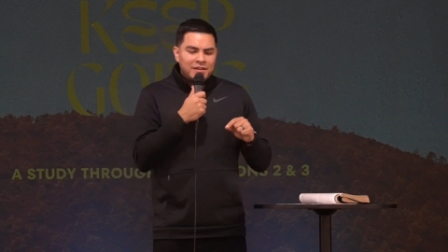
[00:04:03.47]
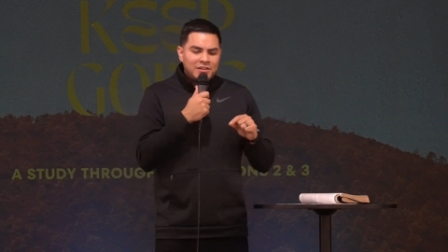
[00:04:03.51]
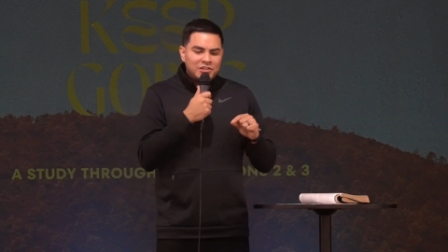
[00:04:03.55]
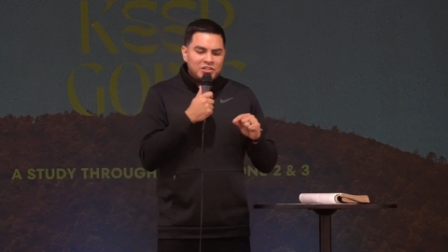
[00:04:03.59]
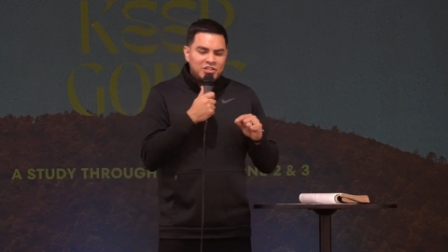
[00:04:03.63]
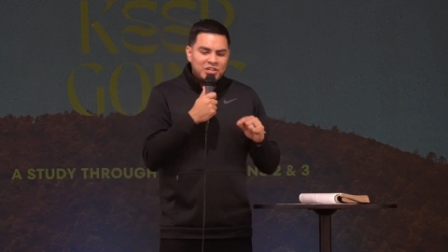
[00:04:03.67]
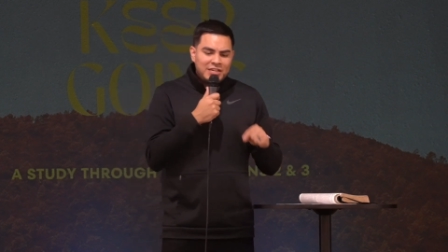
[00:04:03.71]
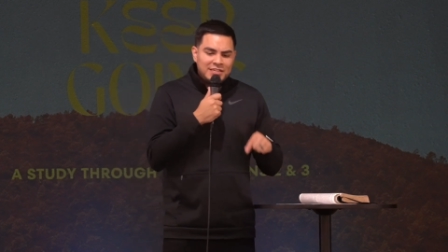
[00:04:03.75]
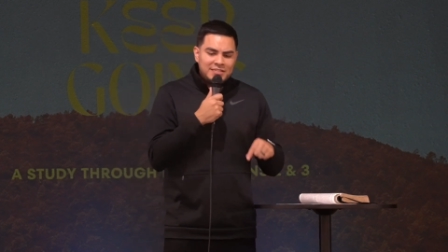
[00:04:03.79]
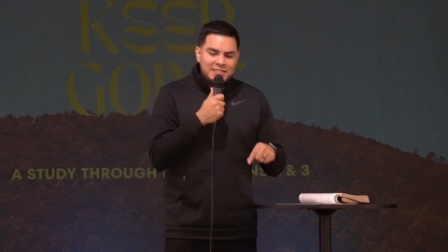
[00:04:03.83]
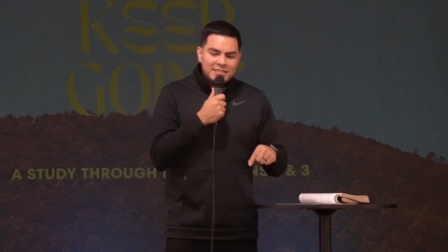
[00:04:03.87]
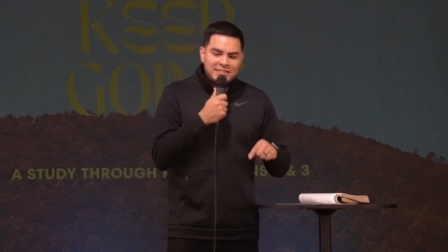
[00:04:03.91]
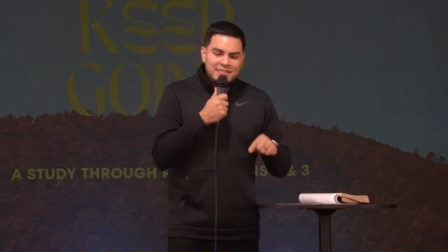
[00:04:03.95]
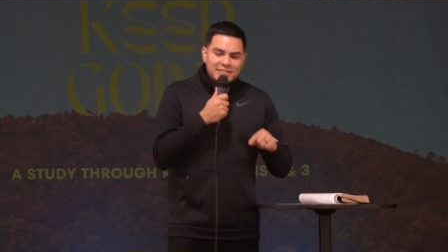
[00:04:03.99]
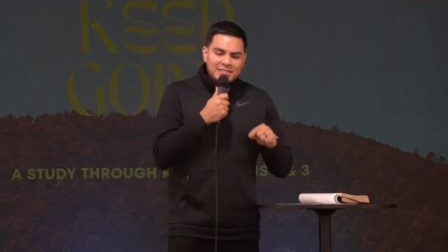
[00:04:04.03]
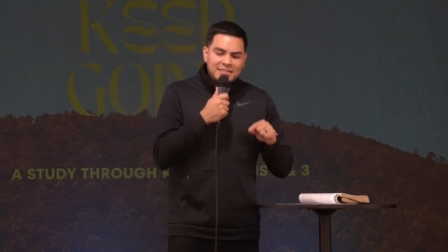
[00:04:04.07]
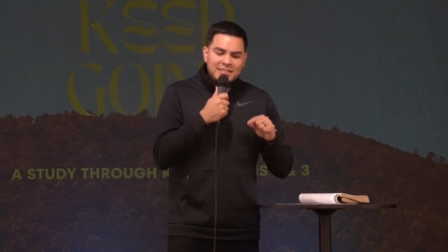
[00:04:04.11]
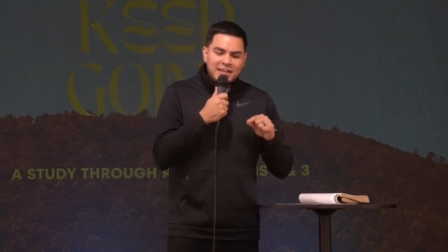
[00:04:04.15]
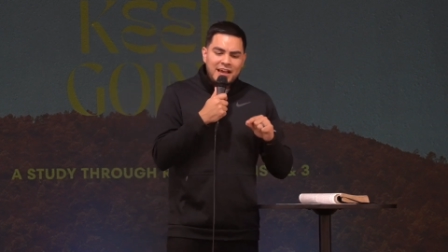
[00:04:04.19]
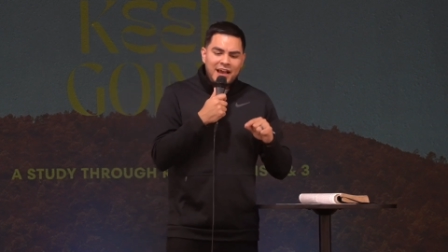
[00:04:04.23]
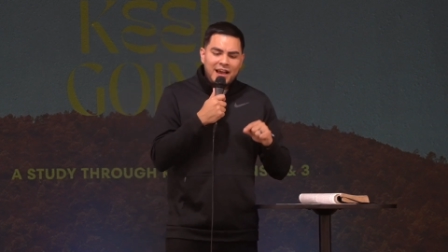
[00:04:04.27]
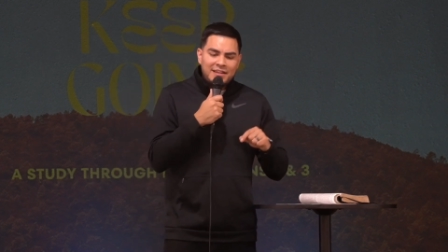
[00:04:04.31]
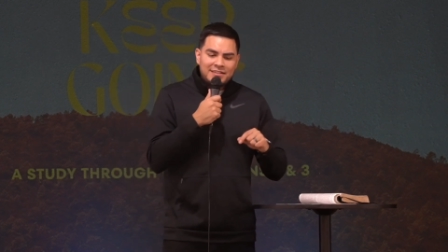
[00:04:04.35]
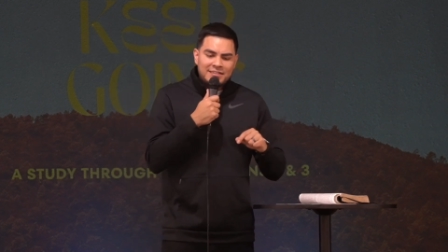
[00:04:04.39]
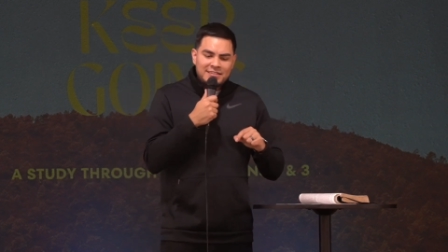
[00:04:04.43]
Jesus is
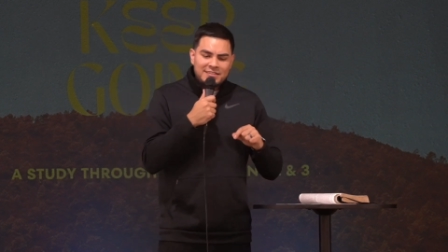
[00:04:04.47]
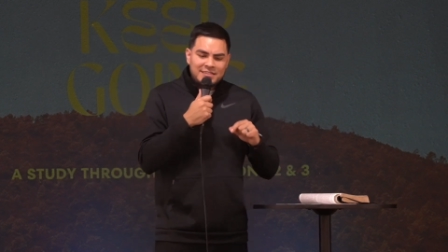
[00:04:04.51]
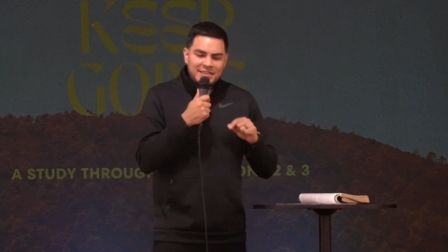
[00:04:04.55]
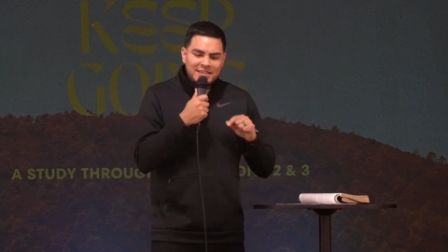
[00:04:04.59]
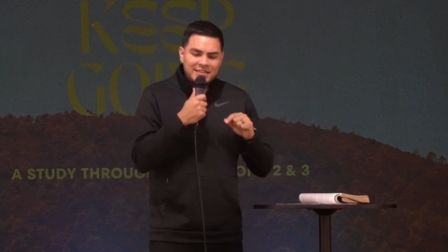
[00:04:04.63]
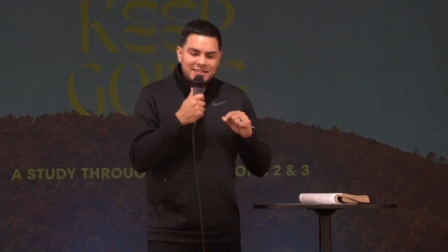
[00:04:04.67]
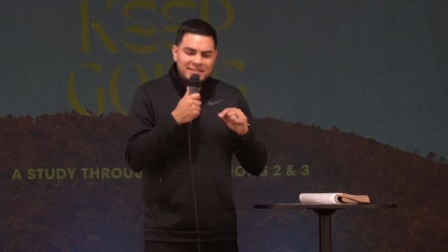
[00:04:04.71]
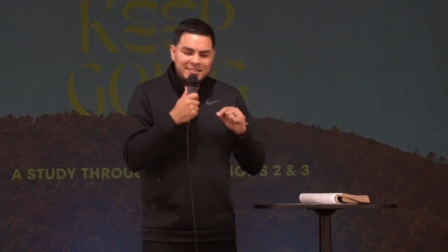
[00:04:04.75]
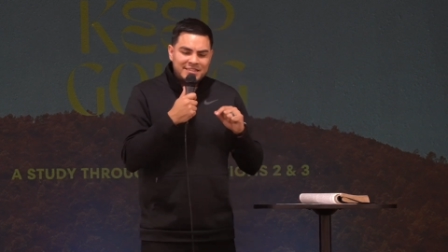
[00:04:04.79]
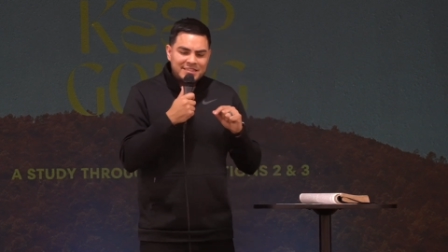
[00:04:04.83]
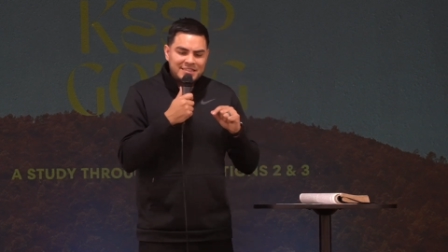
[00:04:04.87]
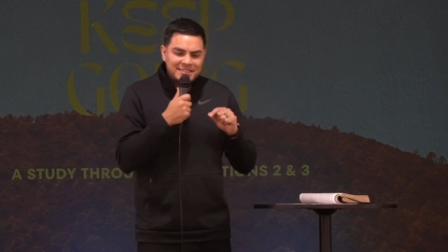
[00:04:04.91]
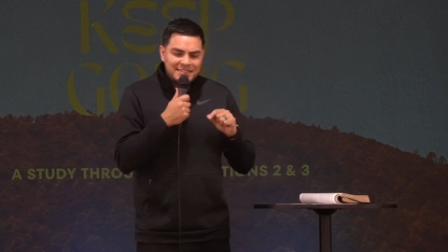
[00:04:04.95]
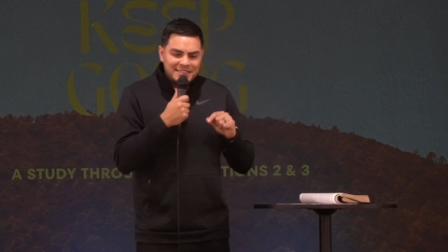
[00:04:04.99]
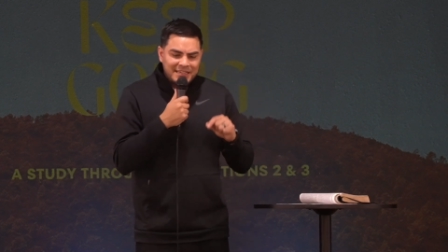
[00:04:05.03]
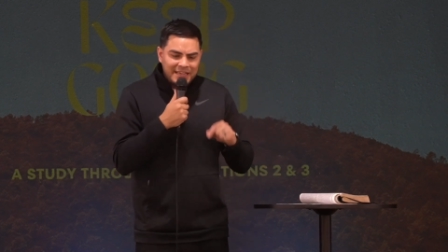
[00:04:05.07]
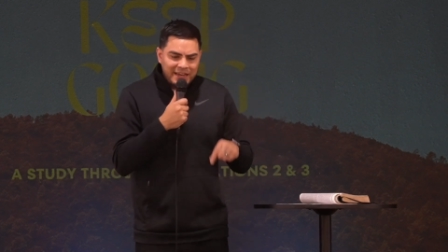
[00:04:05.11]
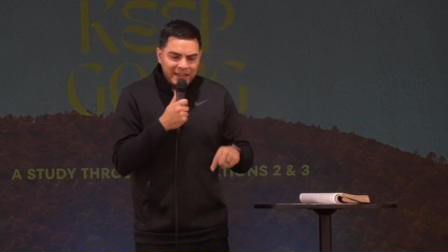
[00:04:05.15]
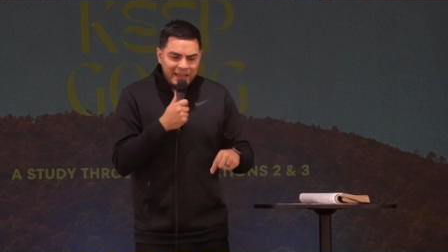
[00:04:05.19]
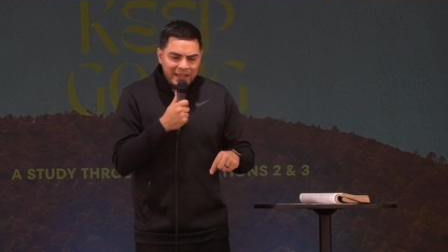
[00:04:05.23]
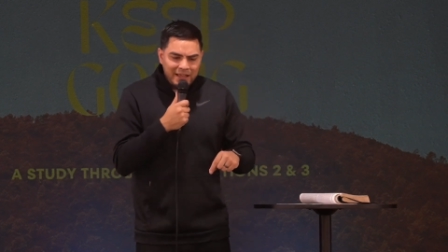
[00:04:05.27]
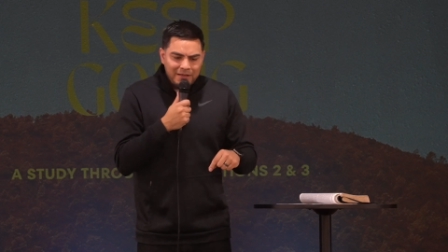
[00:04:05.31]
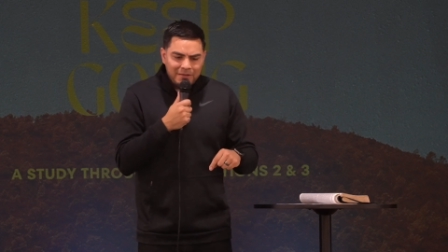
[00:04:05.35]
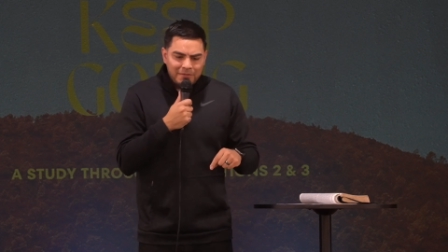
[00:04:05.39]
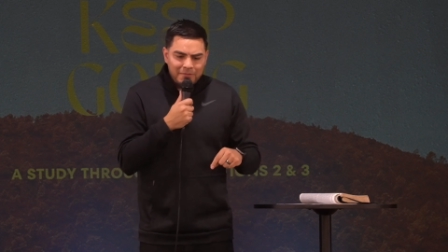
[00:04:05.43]
not seen
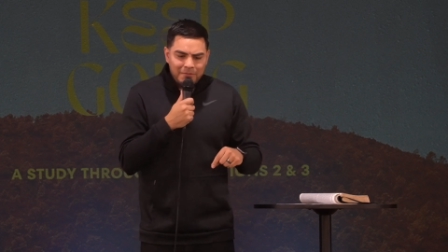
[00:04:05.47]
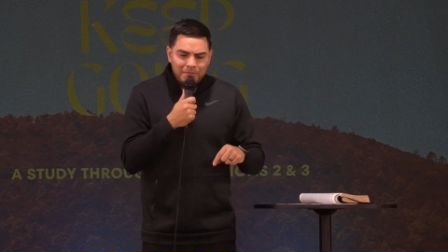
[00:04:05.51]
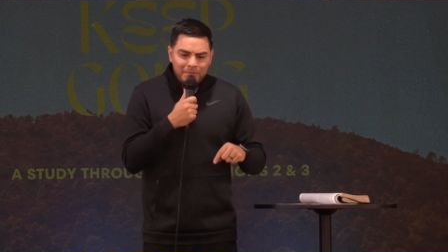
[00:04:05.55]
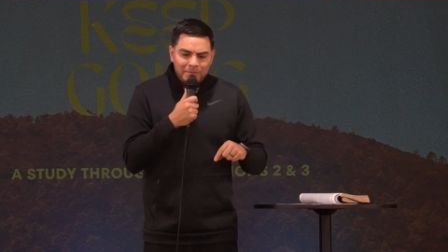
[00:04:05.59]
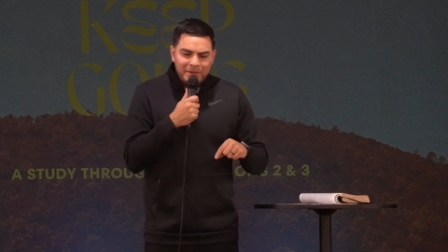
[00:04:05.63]
sitting,